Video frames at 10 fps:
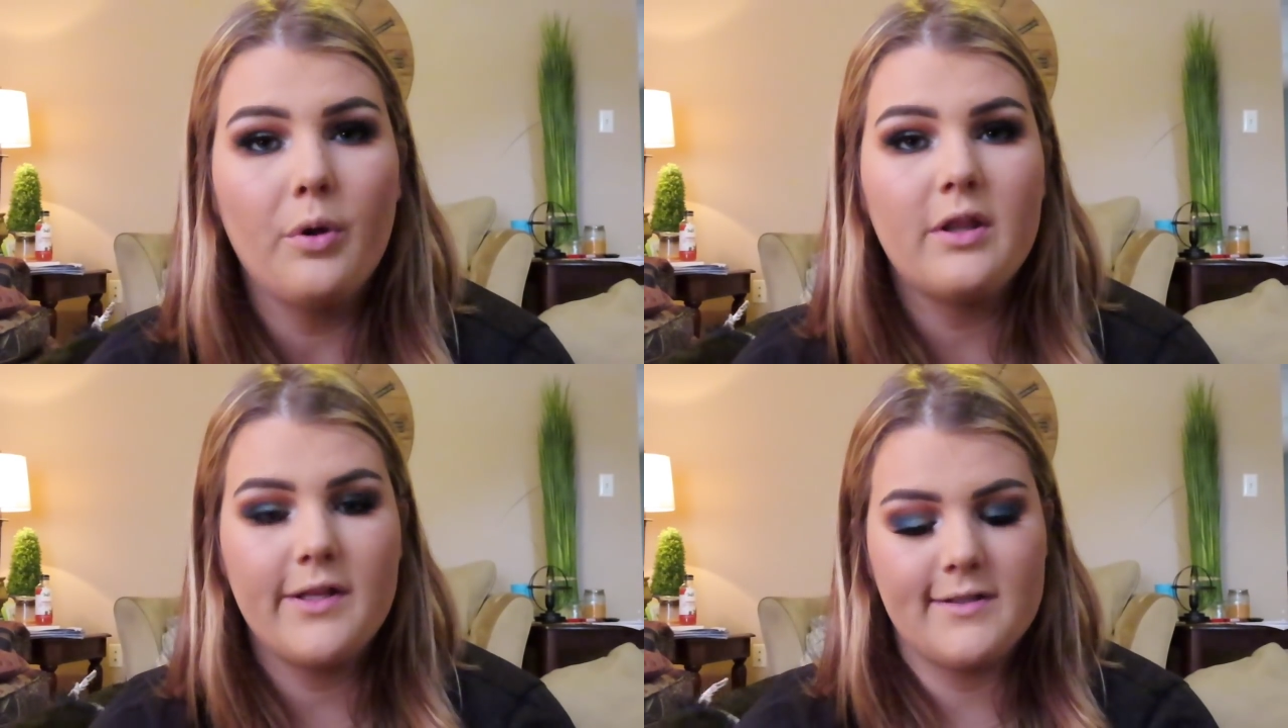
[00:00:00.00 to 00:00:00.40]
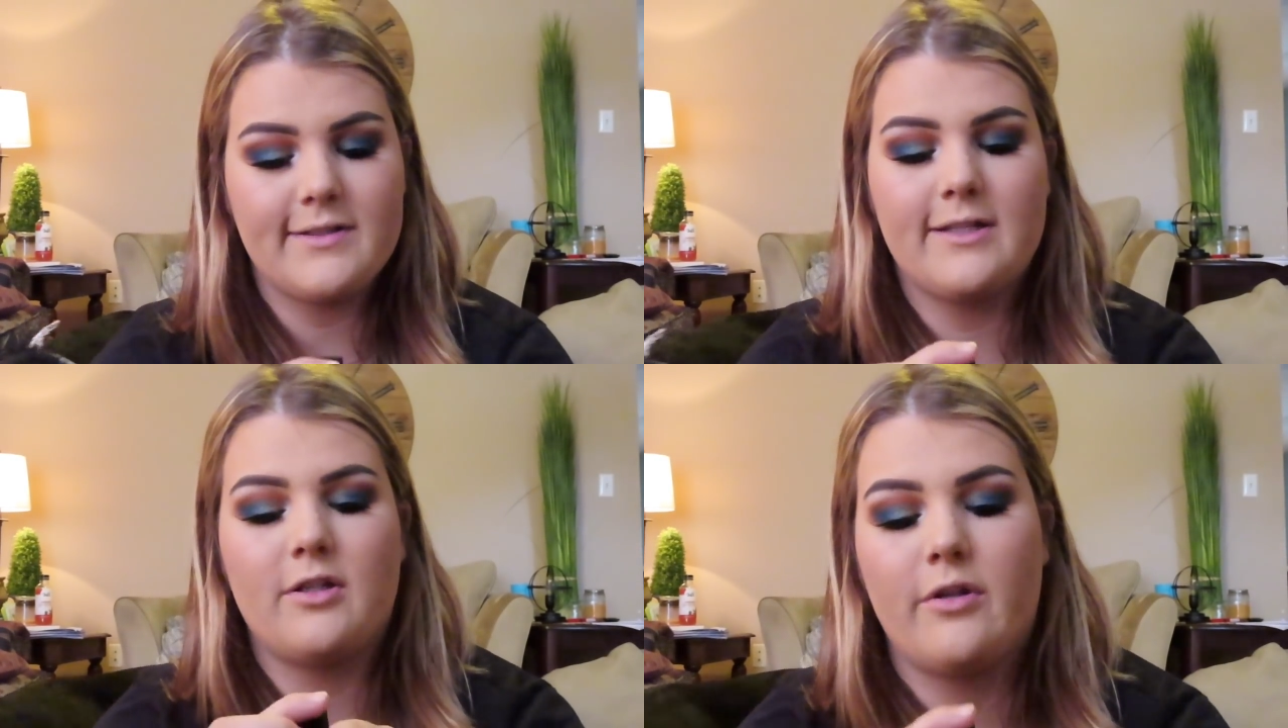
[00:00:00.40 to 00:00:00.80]
only thing
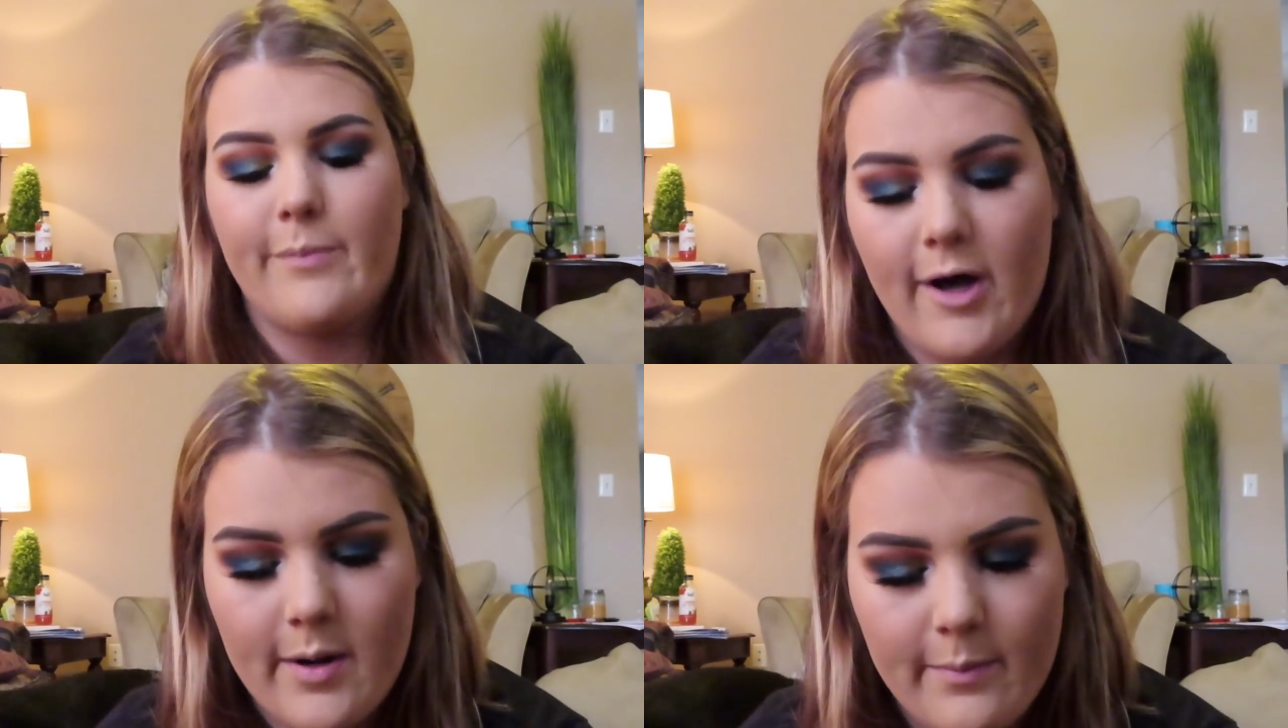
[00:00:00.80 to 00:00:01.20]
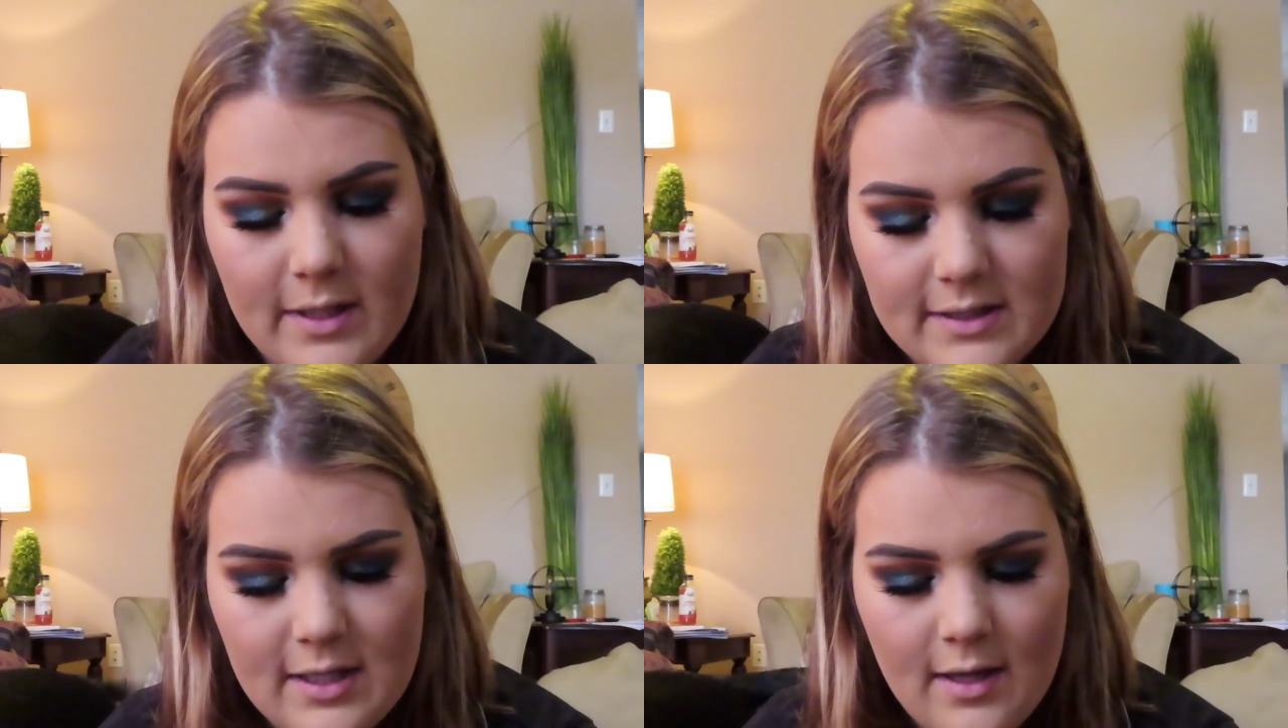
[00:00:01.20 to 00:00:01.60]
it says on the bottom
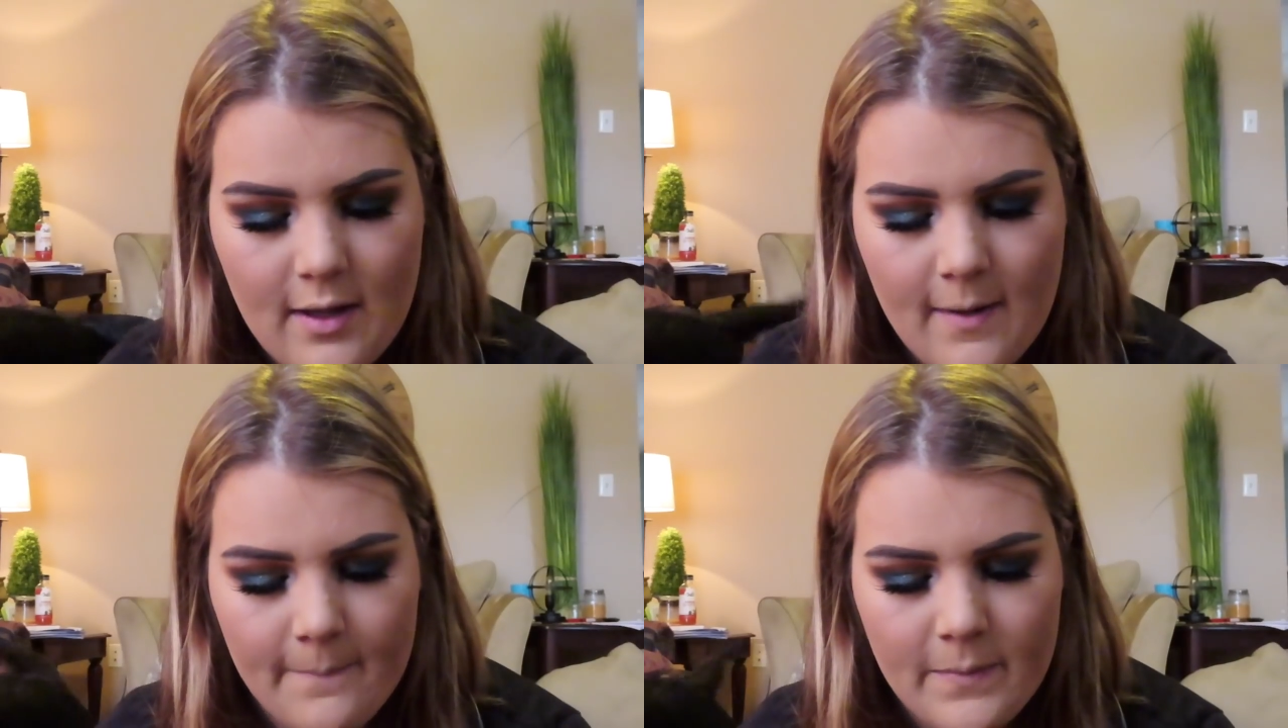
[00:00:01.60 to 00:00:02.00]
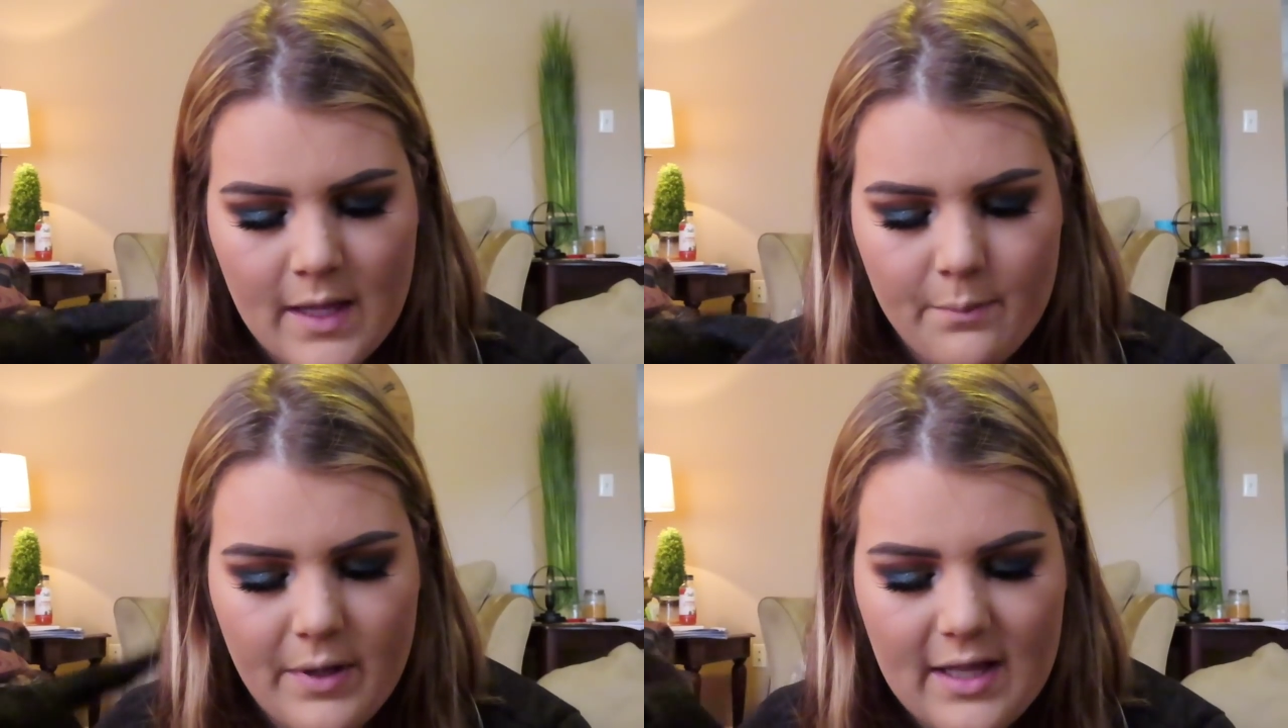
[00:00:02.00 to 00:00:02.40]
is
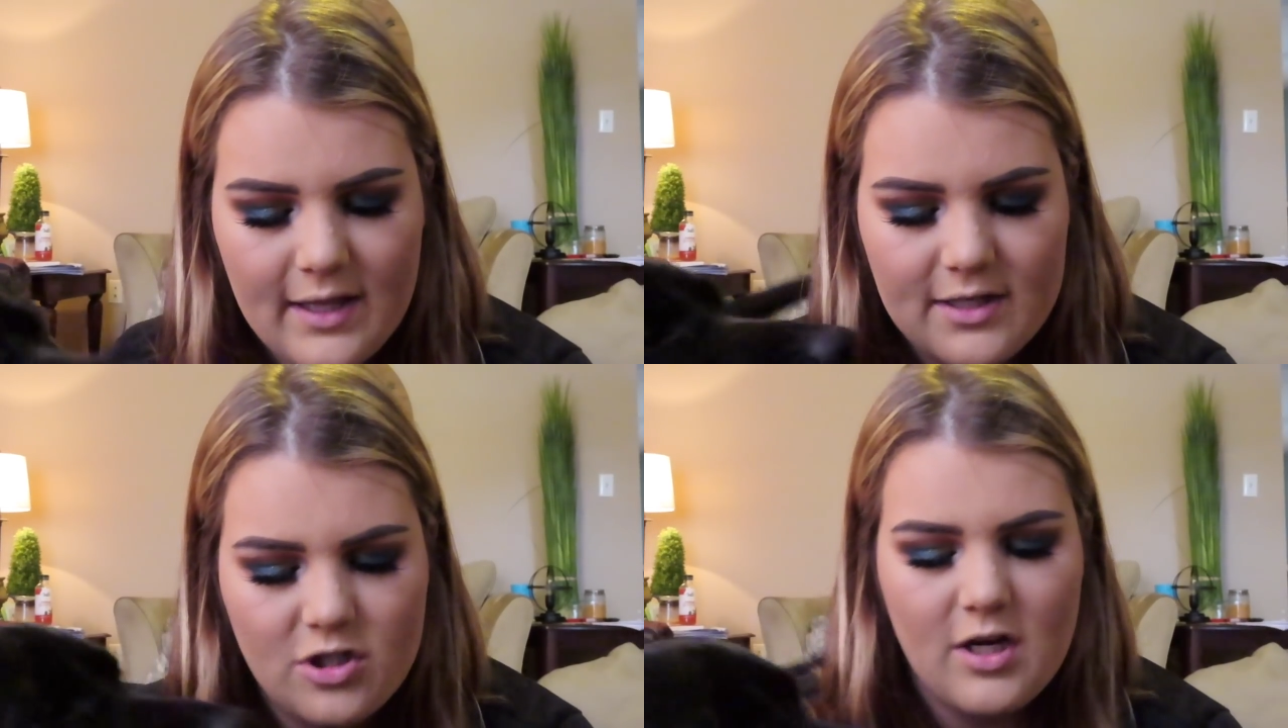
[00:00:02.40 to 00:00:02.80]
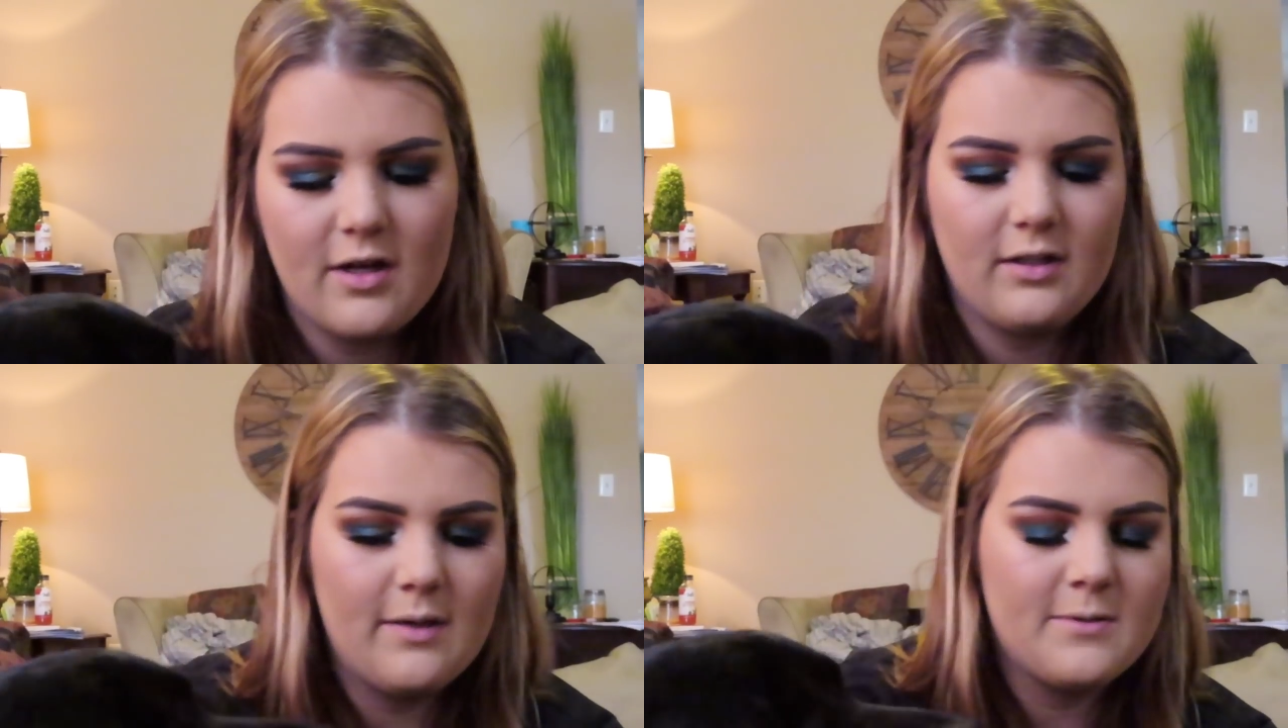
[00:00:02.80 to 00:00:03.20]
Be
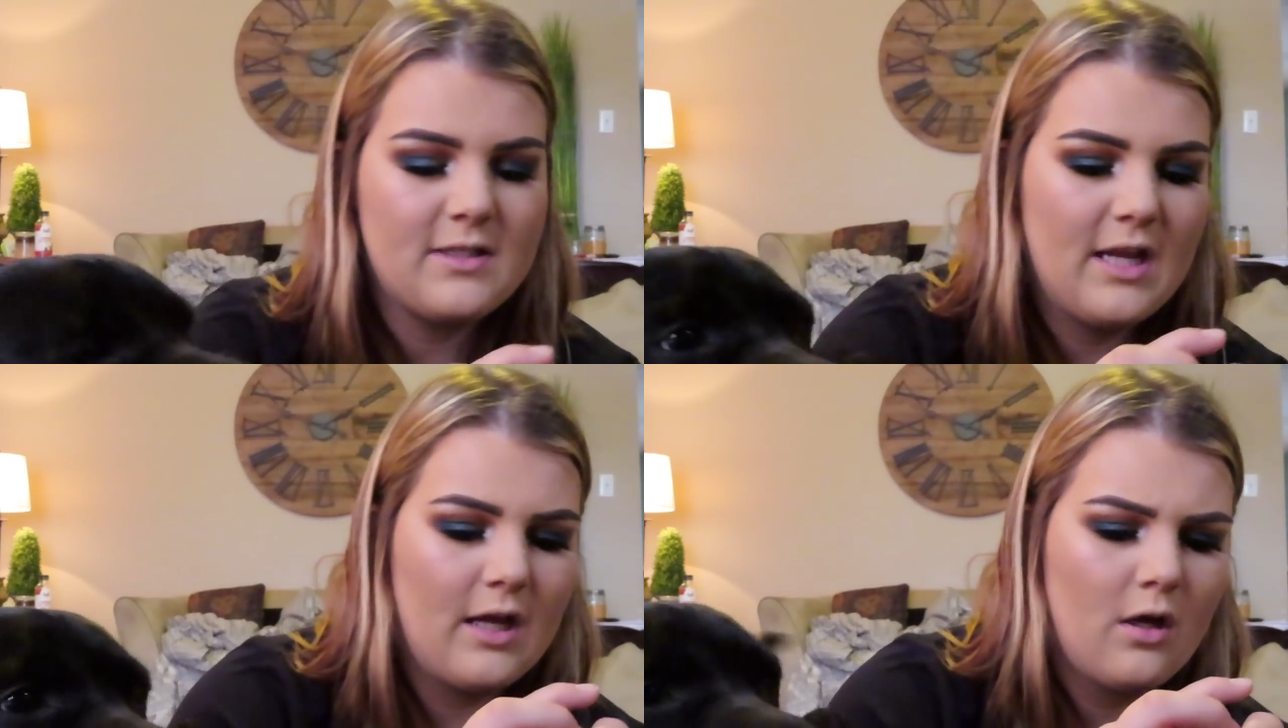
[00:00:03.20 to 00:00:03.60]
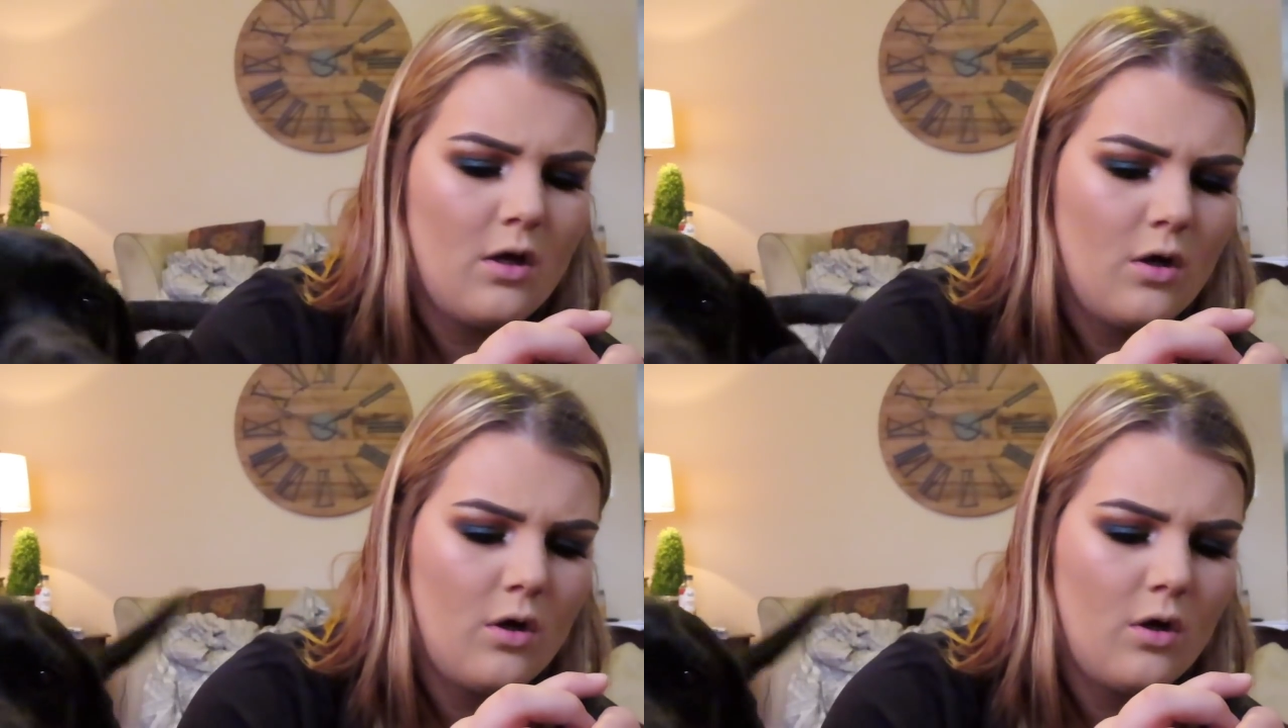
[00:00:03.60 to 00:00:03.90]
Legendary Lipstick